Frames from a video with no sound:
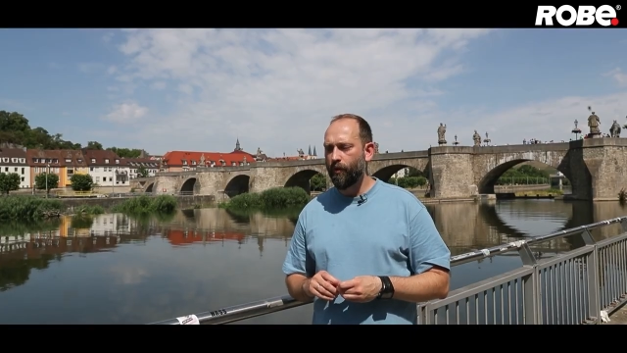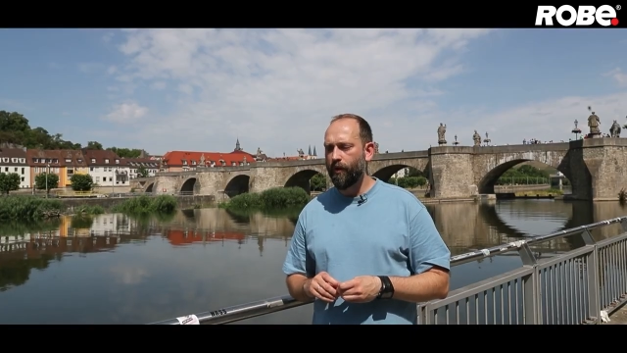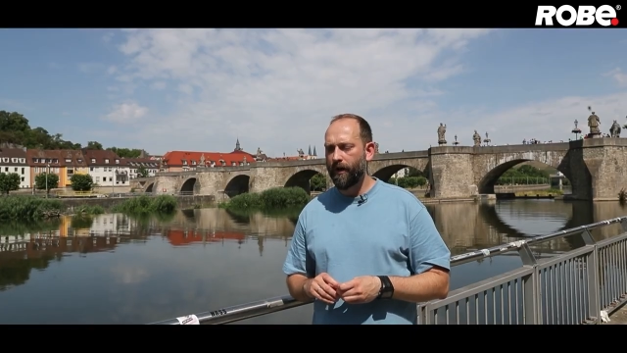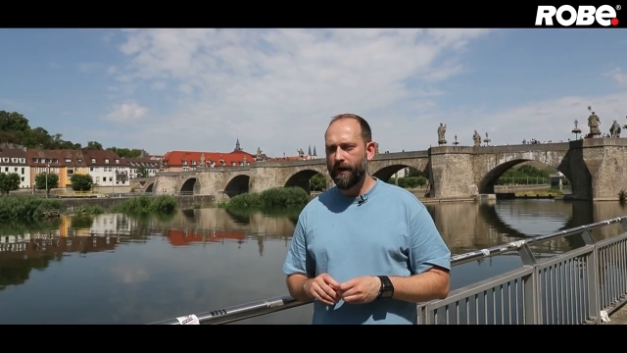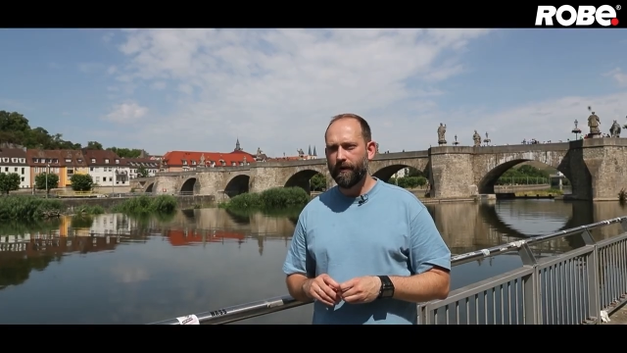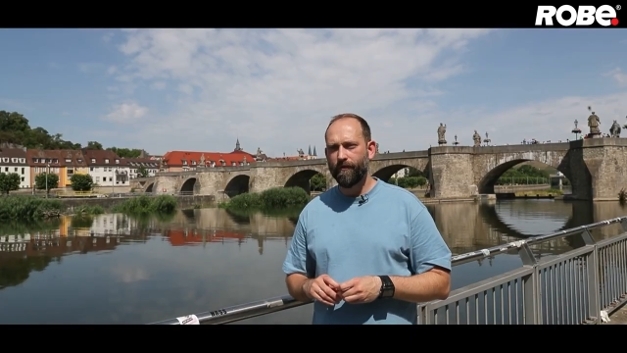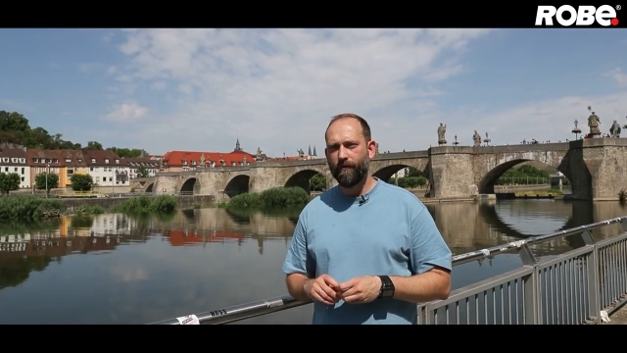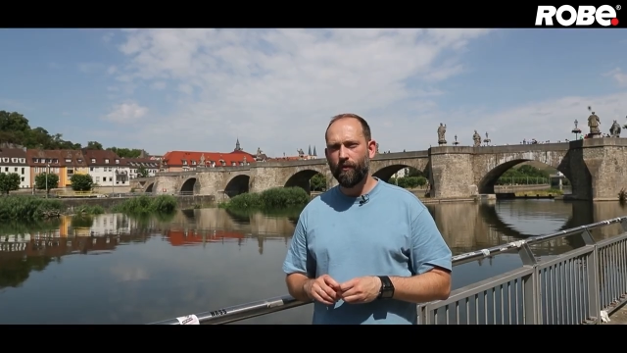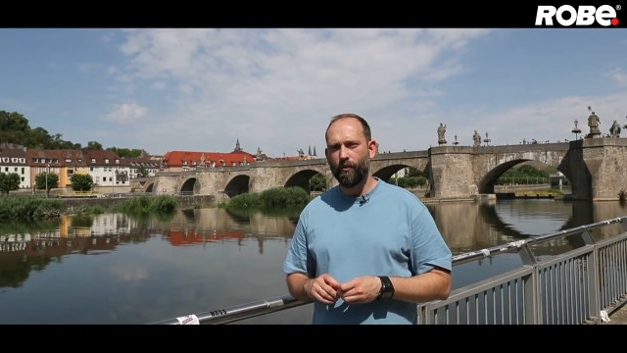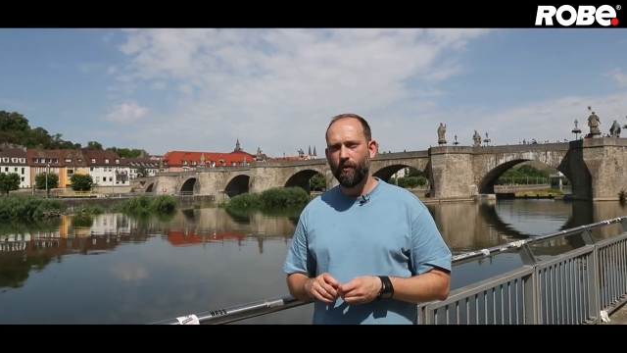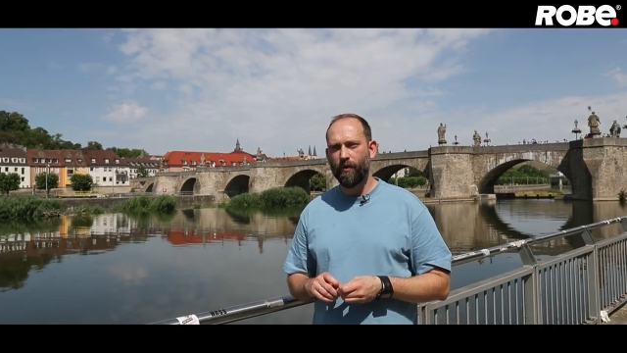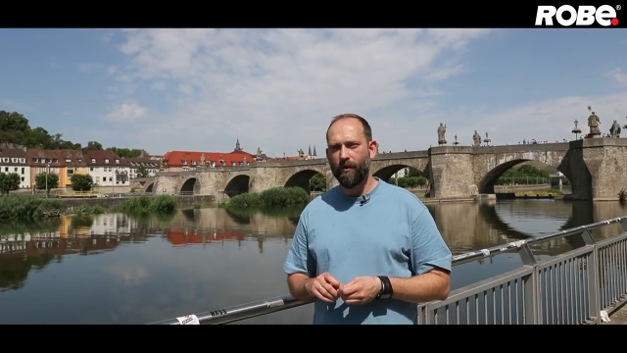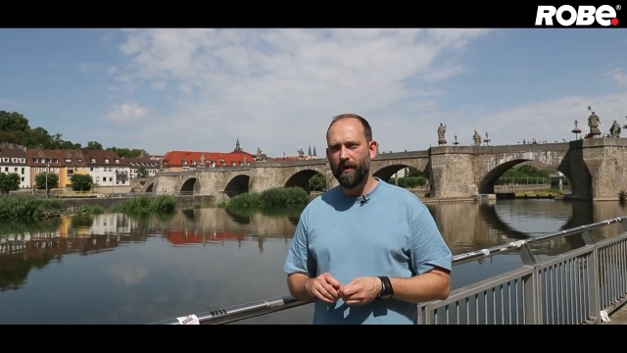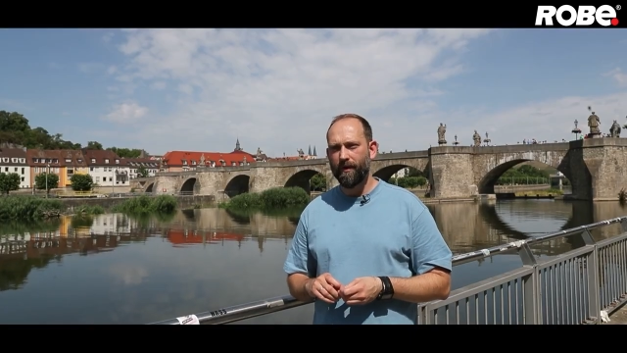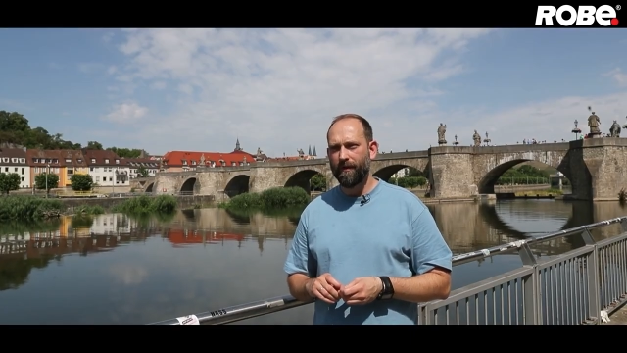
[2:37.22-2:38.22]
work
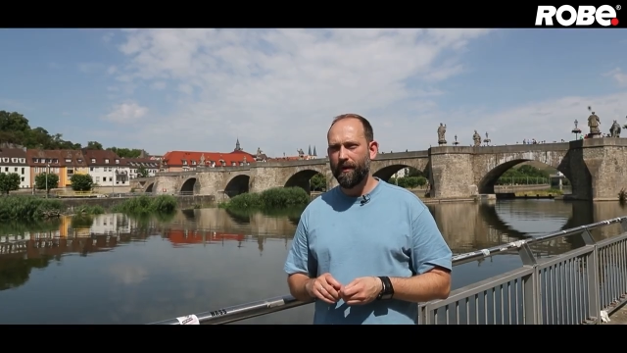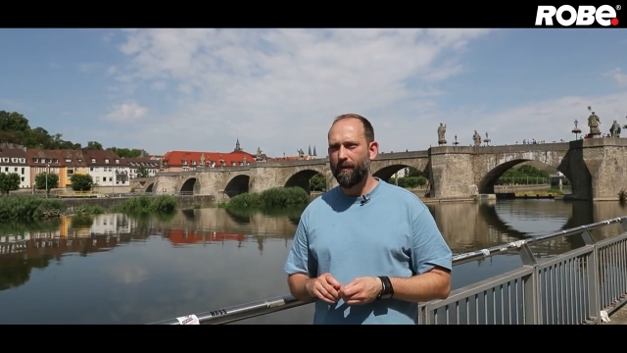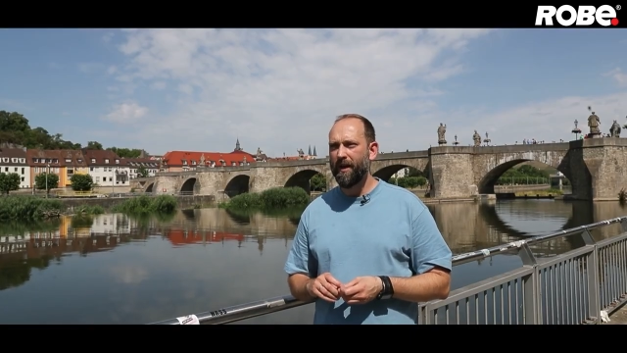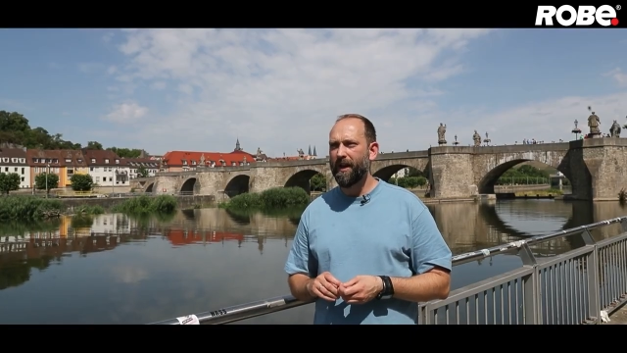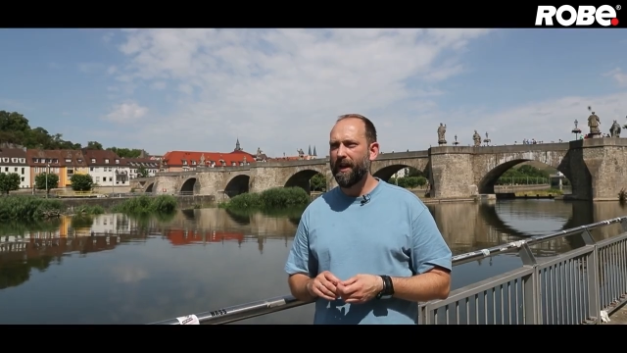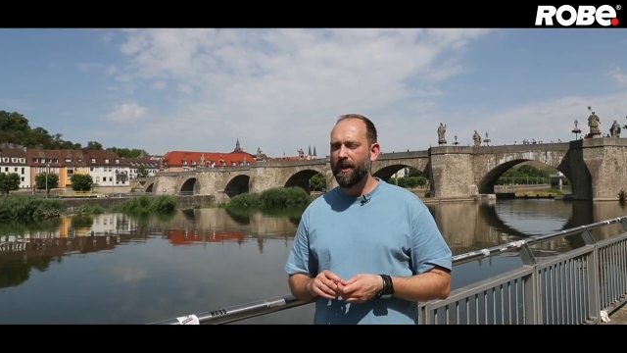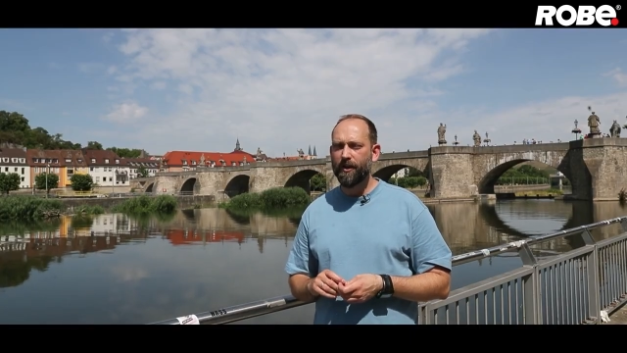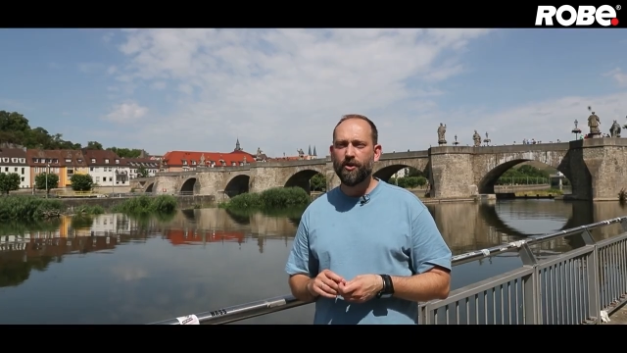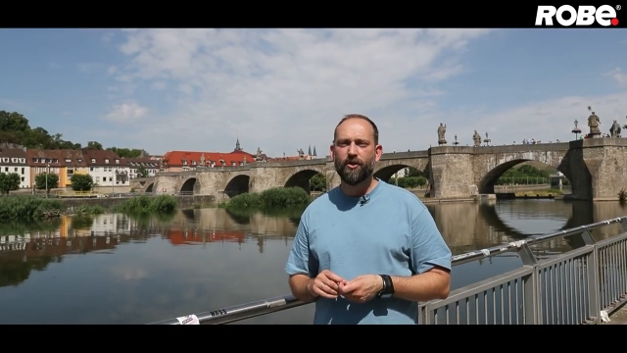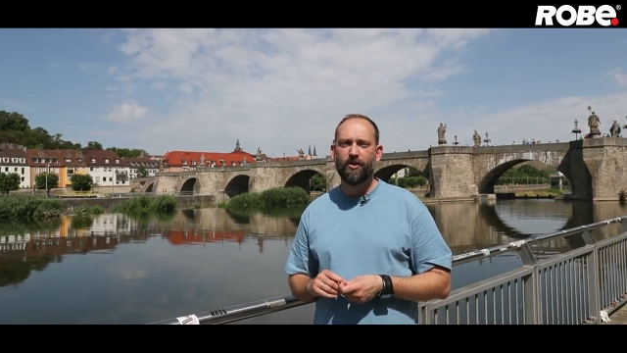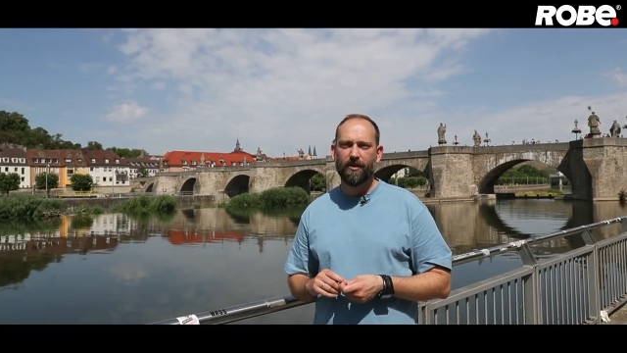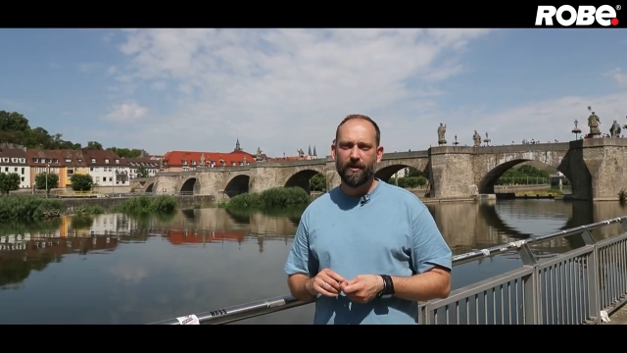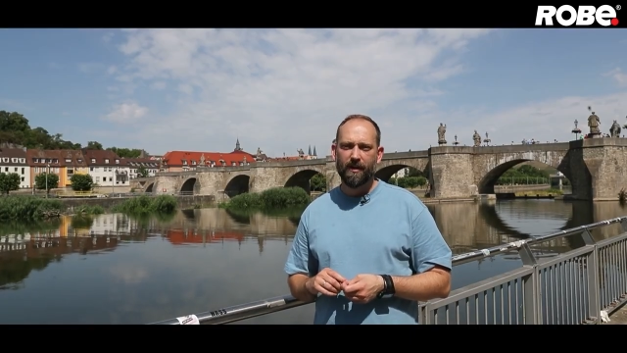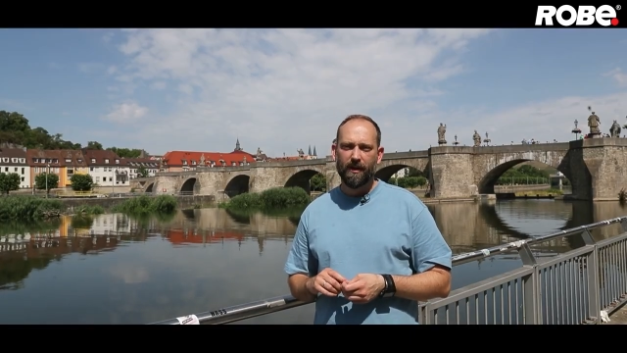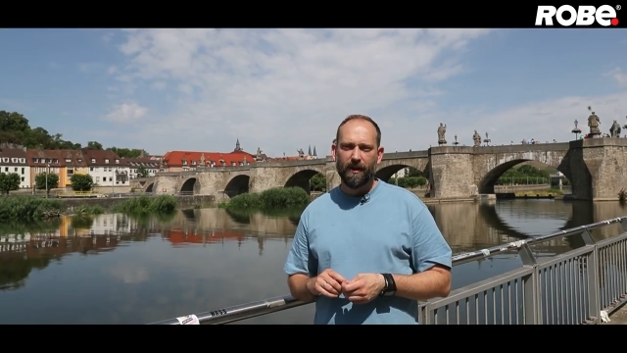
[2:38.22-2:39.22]
for the
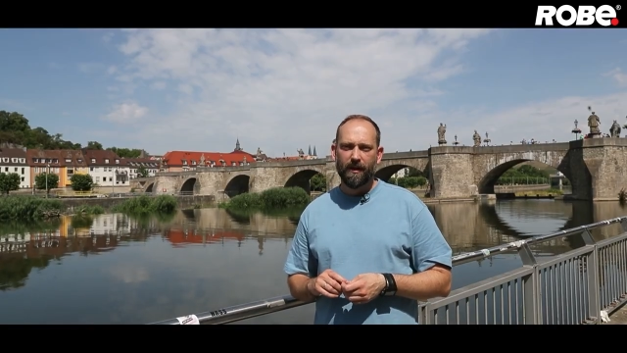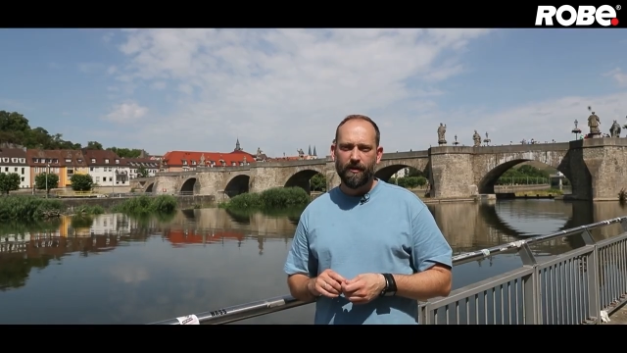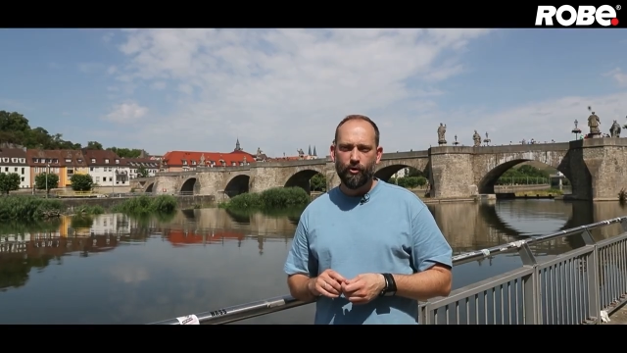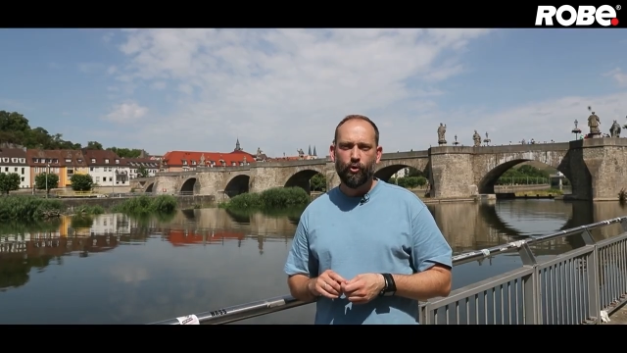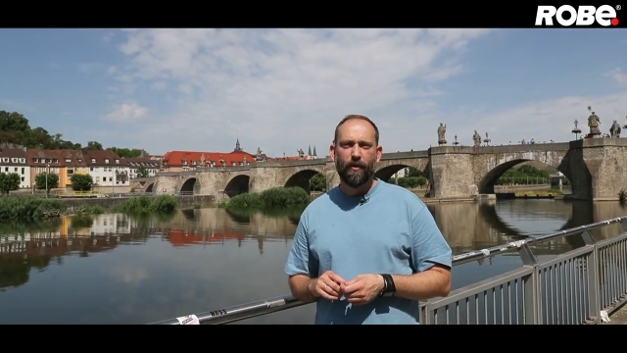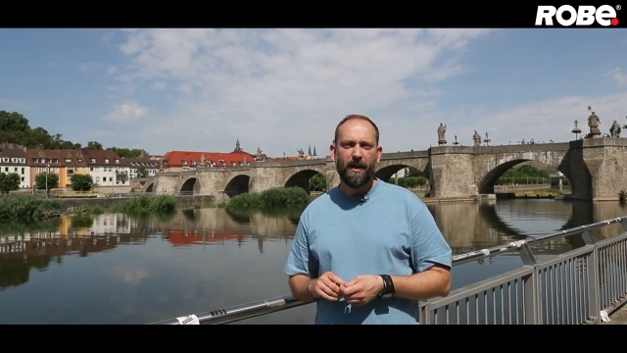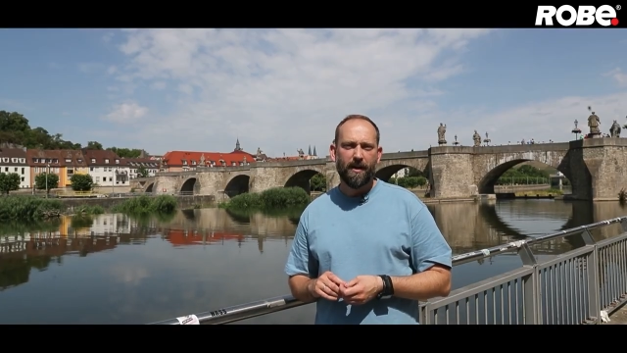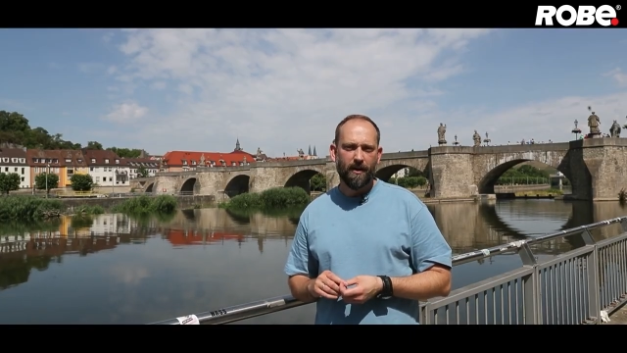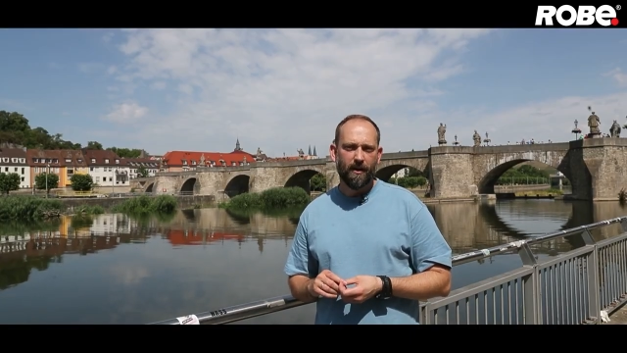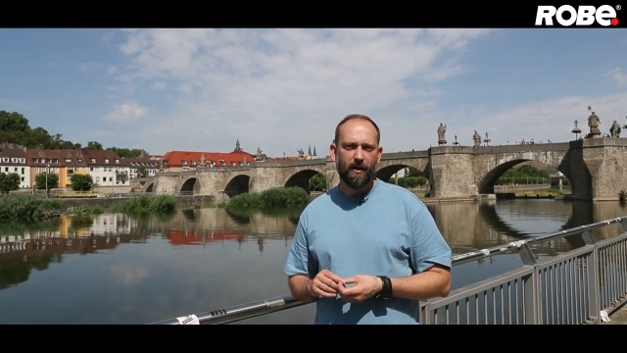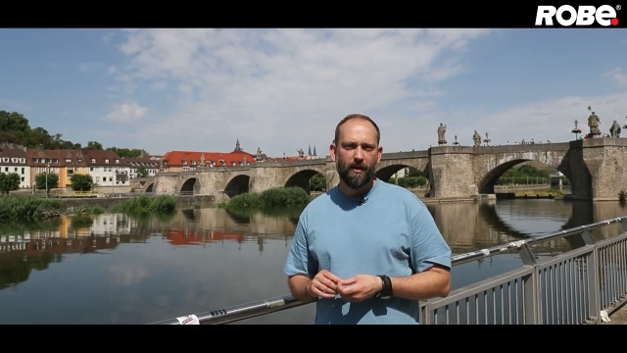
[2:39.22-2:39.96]
biggest Ukrainian